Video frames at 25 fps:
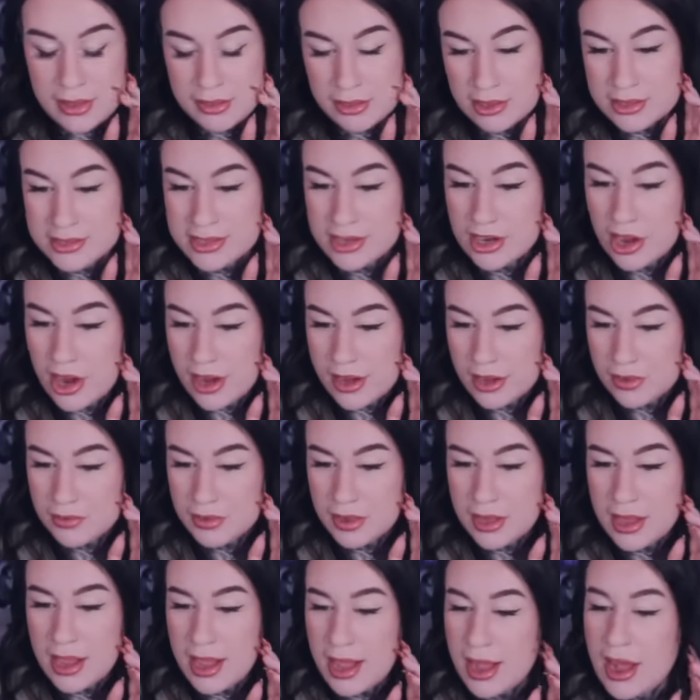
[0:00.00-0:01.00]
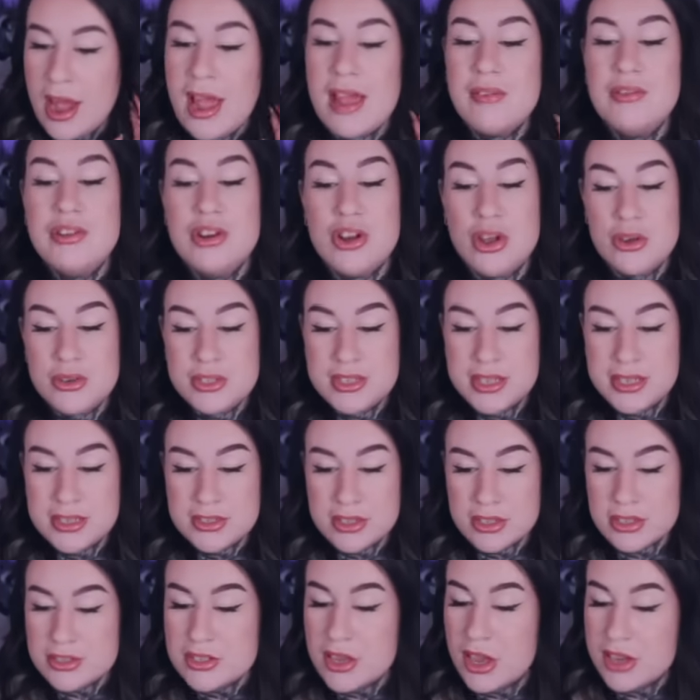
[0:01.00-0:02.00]
And I said, hi lovely, uh, I haven't noticed
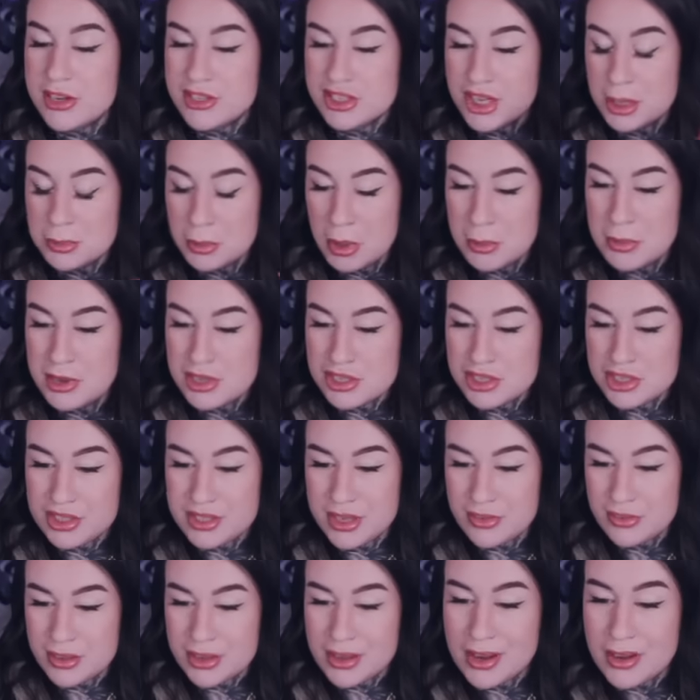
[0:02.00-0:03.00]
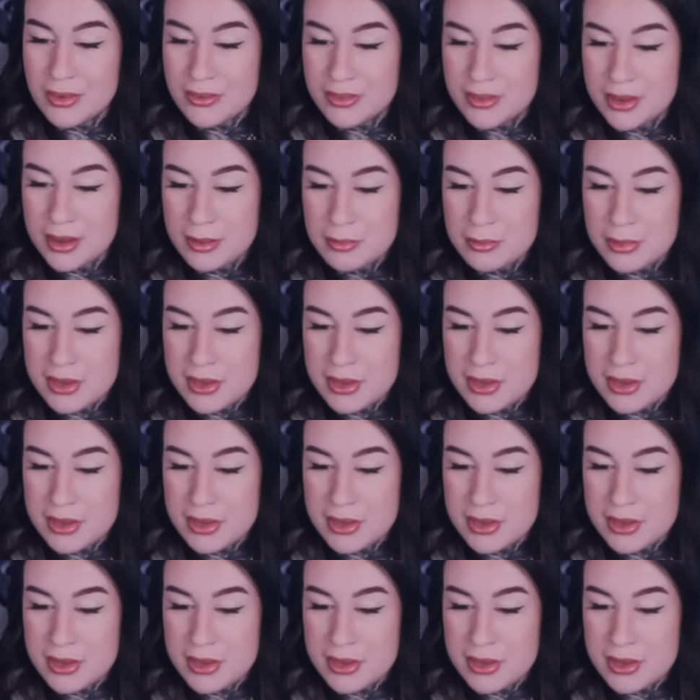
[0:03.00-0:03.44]
because I check my mentions every now and then,